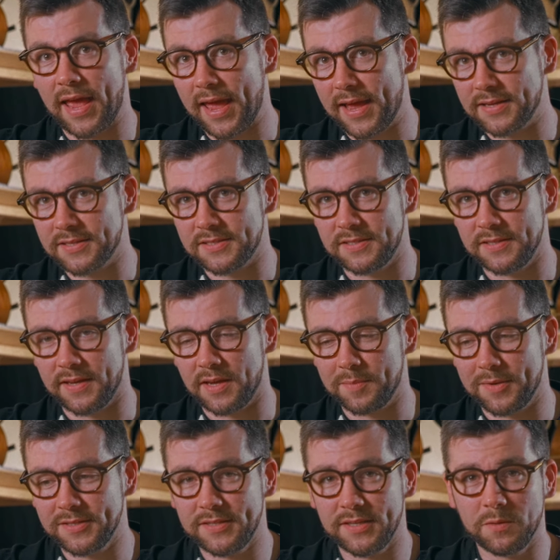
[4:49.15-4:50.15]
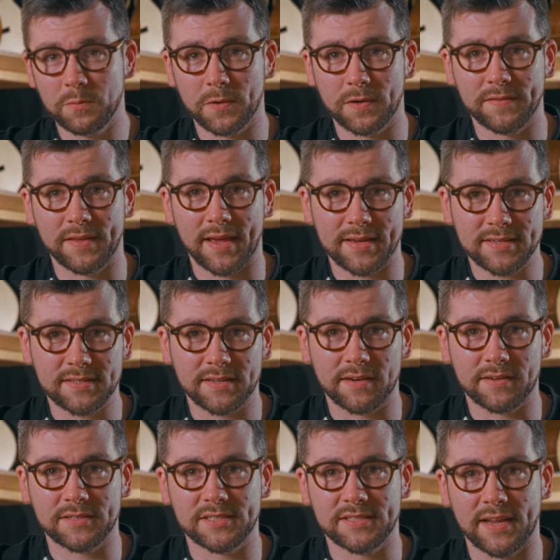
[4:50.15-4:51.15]
SDM18, where the S
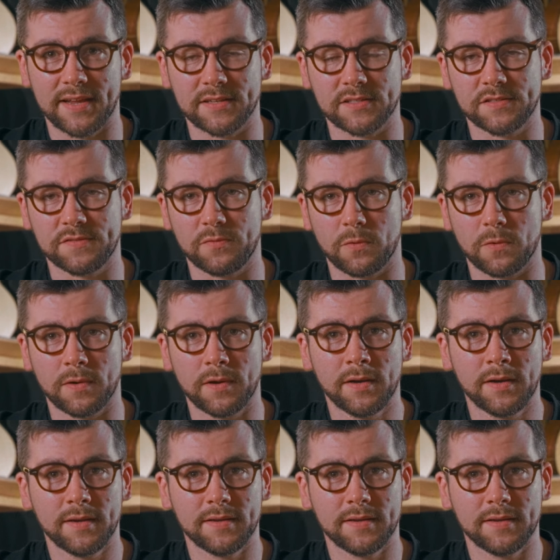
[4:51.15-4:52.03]
letter stands for